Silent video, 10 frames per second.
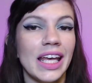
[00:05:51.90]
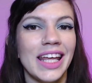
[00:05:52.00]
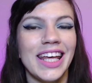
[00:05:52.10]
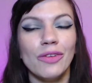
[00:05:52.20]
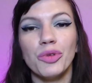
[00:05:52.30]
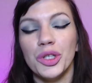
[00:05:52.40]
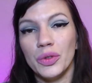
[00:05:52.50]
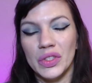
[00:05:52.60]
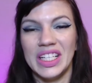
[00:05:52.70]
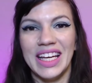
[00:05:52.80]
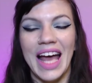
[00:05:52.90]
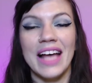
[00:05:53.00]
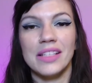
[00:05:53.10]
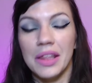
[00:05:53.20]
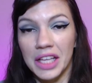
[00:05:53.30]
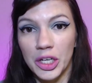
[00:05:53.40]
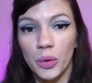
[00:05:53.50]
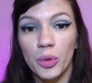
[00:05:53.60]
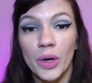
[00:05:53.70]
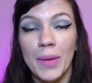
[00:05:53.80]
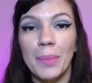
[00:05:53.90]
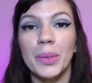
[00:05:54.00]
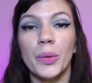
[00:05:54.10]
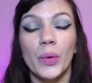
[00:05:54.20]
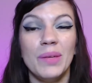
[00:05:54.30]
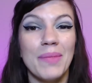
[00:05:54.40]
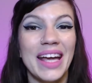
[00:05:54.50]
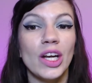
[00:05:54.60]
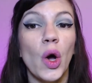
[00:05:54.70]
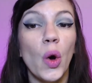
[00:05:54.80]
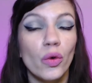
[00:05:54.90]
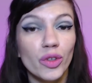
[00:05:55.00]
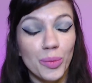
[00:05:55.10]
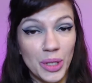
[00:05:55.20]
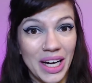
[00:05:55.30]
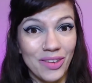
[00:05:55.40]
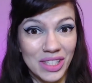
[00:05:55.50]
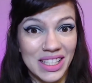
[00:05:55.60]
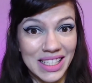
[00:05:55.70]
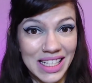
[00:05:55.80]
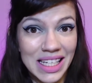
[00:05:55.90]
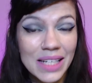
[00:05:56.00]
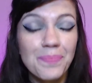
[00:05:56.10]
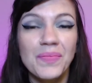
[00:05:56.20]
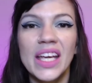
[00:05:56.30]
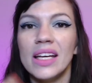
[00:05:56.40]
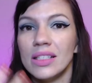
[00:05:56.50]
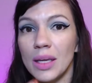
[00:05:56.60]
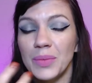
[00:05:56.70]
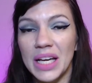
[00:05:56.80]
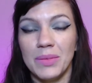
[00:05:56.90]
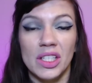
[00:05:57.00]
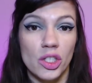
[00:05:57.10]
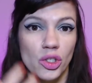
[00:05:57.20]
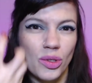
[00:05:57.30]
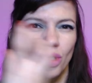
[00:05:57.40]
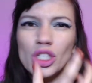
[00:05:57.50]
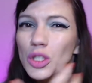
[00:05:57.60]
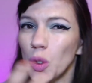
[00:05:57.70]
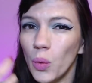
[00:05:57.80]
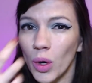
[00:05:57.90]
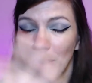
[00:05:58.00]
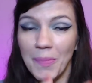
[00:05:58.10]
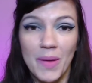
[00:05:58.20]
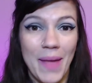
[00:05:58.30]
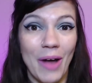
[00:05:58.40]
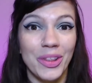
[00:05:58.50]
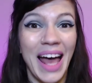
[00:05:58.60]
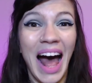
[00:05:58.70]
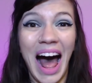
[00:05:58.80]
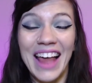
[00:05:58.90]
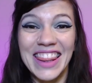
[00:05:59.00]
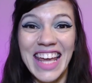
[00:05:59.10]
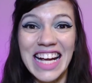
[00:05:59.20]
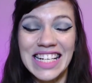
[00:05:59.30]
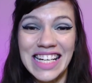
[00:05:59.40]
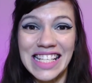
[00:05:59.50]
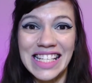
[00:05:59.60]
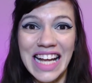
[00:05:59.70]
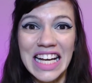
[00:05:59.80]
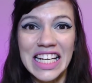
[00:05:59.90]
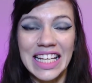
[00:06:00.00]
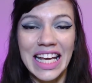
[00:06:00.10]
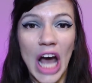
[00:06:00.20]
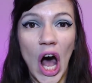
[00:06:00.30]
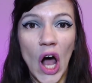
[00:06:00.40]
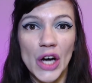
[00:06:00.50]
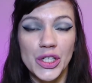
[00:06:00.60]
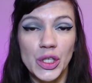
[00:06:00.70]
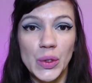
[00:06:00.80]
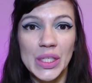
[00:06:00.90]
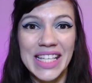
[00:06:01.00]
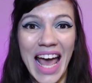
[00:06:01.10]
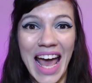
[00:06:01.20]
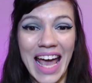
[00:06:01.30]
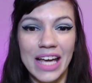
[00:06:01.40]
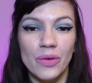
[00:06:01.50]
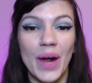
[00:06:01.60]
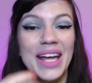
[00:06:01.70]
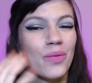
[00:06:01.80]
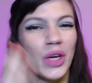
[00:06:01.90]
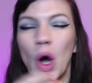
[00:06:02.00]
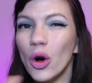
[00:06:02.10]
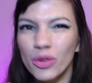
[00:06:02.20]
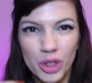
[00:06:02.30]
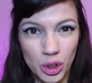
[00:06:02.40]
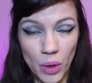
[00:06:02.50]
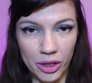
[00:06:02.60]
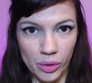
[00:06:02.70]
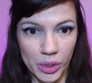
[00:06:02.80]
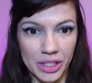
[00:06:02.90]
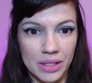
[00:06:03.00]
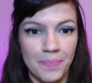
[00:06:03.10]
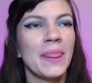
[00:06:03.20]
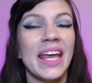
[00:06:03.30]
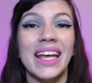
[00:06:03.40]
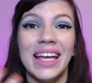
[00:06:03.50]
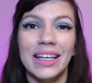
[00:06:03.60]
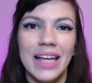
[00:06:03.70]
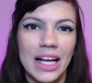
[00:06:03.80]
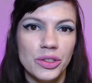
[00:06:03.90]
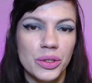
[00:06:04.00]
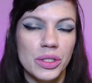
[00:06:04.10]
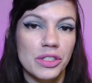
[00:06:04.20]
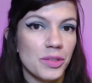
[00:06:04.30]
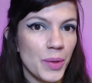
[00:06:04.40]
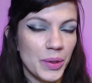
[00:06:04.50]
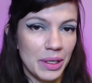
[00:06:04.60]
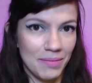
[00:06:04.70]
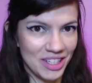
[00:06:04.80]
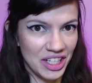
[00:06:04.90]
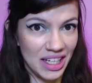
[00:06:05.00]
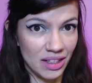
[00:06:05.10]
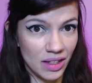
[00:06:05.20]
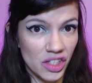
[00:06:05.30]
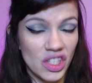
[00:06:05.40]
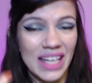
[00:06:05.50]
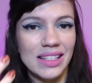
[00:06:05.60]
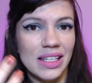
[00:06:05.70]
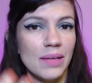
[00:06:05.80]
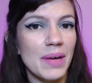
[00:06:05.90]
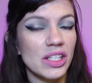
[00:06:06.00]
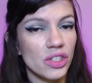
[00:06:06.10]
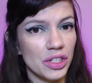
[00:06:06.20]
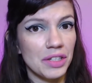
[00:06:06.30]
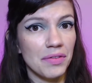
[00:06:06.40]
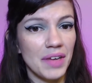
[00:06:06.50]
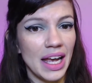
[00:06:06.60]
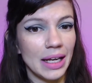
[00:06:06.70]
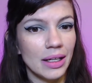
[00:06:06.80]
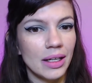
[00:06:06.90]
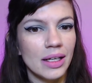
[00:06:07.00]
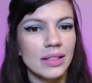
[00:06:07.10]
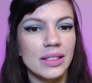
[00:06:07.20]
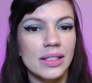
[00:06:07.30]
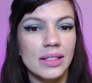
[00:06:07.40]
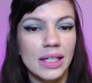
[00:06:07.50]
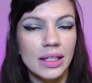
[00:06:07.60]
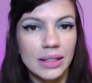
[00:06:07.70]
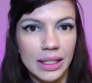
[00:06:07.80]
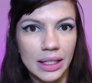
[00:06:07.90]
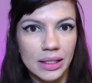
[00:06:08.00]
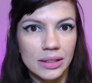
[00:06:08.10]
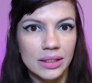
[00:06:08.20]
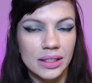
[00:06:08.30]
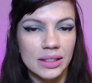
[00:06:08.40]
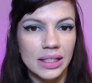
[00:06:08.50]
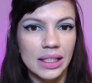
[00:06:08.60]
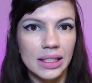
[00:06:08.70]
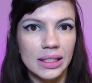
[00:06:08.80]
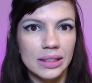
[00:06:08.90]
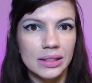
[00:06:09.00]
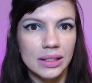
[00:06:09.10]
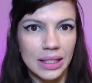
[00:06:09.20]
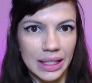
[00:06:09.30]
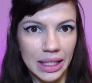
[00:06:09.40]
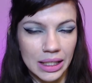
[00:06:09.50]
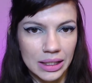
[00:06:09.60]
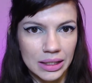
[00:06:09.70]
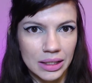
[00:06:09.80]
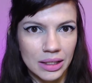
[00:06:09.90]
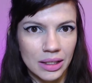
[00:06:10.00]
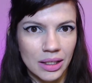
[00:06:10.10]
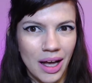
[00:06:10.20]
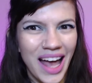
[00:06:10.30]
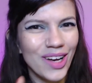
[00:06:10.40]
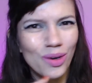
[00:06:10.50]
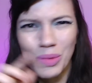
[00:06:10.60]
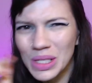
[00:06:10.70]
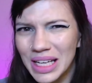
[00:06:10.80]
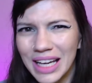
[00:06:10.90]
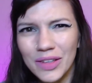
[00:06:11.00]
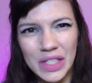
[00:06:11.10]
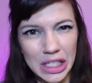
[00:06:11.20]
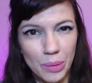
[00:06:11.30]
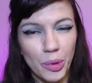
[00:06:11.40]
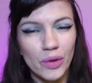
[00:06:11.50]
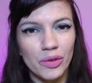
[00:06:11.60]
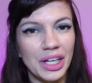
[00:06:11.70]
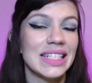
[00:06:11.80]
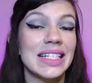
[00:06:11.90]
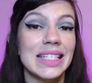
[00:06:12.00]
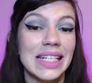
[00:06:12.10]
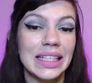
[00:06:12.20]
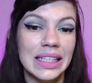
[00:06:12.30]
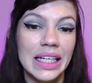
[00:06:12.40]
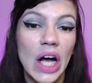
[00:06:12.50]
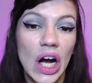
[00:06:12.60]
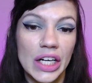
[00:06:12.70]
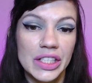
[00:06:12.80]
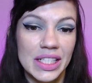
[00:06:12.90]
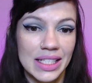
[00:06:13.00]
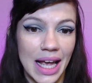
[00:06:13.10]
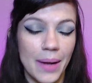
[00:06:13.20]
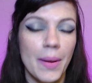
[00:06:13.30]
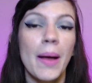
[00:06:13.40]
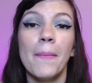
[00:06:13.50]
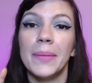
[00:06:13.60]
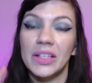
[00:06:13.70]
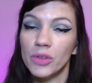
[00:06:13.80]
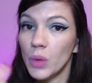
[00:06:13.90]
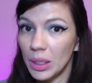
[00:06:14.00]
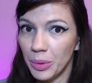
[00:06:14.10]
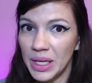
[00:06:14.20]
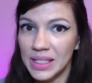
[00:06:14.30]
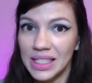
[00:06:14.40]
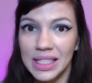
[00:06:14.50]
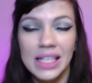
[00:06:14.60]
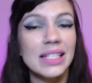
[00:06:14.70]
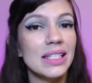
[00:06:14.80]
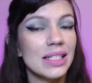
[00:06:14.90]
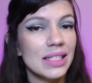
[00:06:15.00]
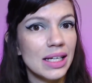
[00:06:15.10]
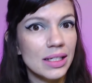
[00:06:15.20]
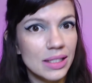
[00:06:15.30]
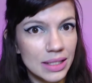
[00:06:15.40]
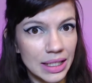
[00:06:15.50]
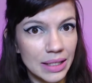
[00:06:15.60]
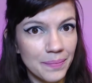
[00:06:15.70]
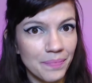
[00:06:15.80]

If we're using it as a theater warm-up, we might overpronounce the T. Sometimes this is used just to warm up the mouth. A thing distinctly hard to say, right? And we overdo words. In natural spoken American English, that T might start to fade. Distinctly, distinctly. I almost kind of skip over it. Distinctly hard to say. But if you want to pronounce the T, distinctly,